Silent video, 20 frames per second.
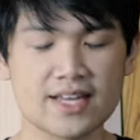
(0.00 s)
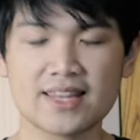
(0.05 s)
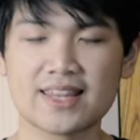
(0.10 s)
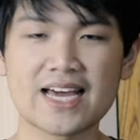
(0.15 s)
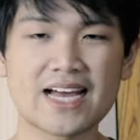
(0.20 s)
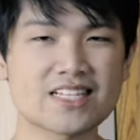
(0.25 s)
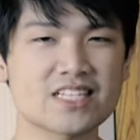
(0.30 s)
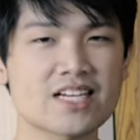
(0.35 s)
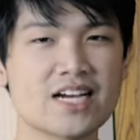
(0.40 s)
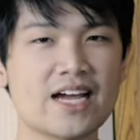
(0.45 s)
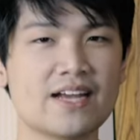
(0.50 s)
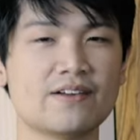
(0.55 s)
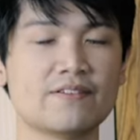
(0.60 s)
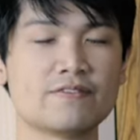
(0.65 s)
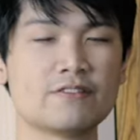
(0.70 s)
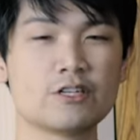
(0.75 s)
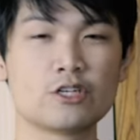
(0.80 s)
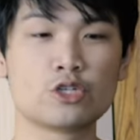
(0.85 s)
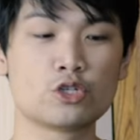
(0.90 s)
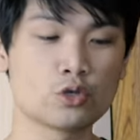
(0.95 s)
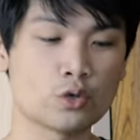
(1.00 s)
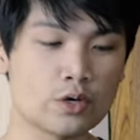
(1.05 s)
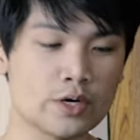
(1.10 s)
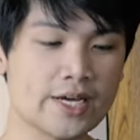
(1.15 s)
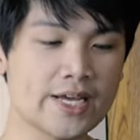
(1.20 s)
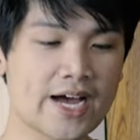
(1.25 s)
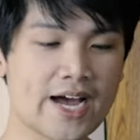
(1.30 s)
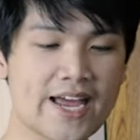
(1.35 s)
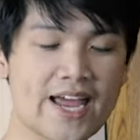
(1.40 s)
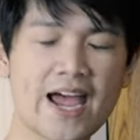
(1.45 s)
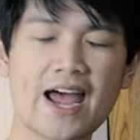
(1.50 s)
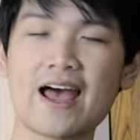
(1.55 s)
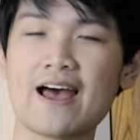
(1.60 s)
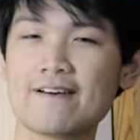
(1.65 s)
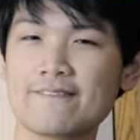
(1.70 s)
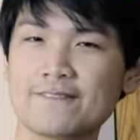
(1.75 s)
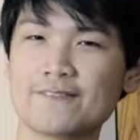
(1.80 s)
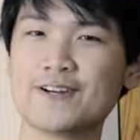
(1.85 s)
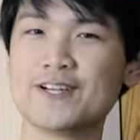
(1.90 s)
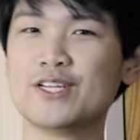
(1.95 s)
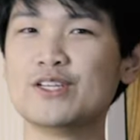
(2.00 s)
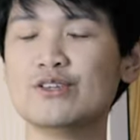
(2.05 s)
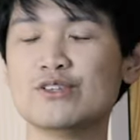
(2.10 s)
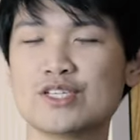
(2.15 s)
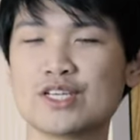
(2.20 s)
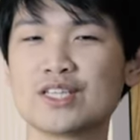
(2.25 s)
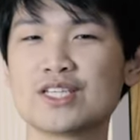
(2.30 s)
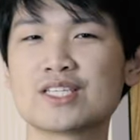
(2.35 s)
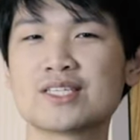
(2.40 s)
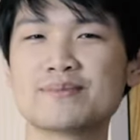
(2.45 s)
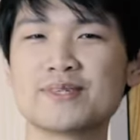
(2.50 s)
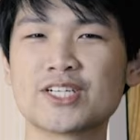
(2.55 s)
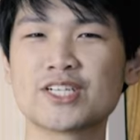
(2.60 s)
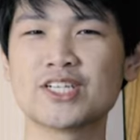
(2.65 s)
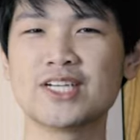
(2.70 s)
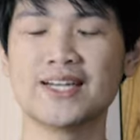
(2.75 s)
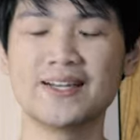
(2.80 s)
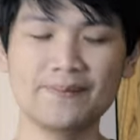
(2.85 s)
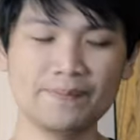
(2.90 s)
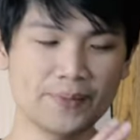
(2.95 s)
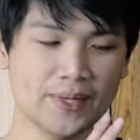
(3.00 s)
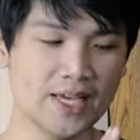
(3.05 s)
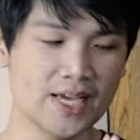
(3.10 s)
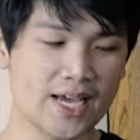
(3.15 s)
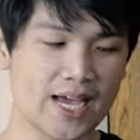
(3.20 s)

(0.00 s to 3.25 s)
That's kind of the joy I have when using this machine.